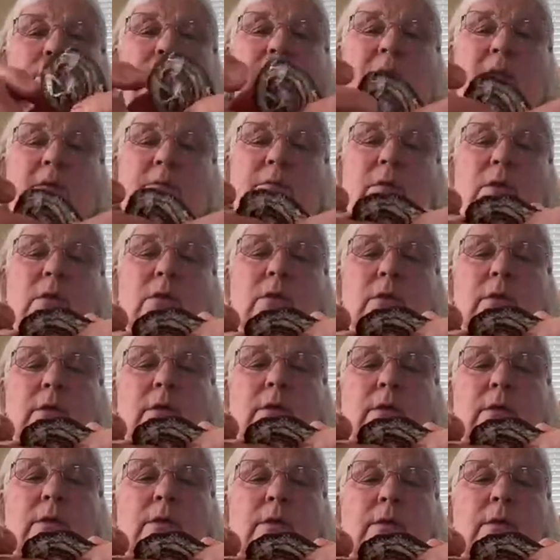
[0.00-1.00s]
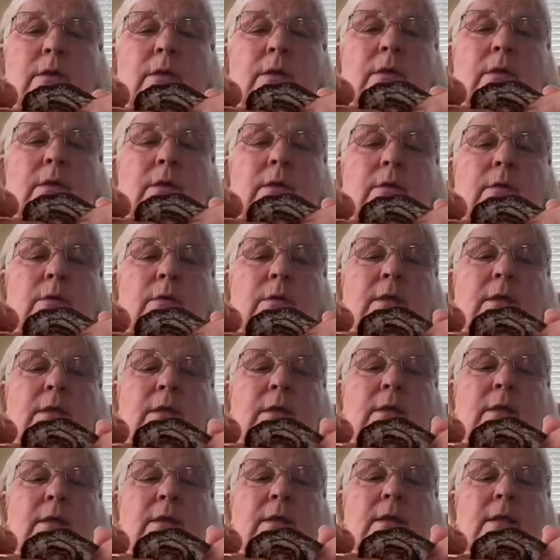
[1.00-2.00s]
have a look.
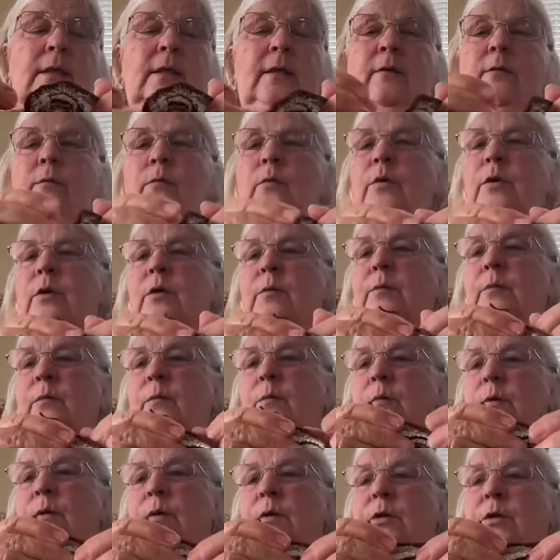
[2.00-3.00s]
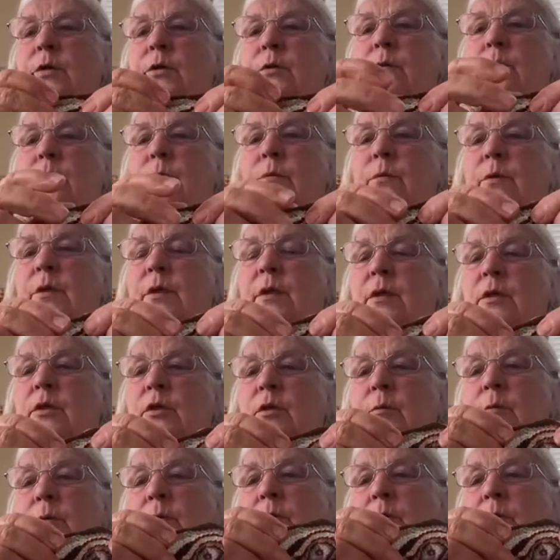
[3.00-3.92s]
Yeah, one, one or two uh, double